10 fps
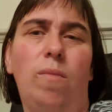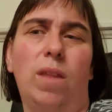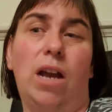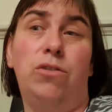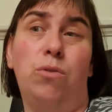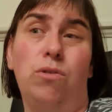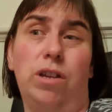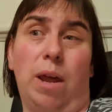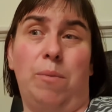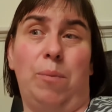and talk to
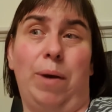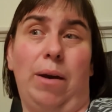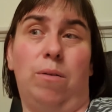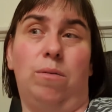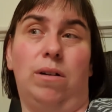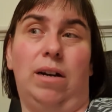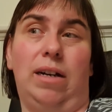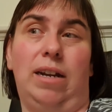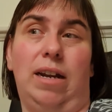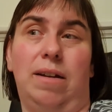them about
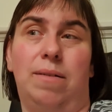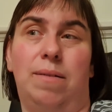kind of,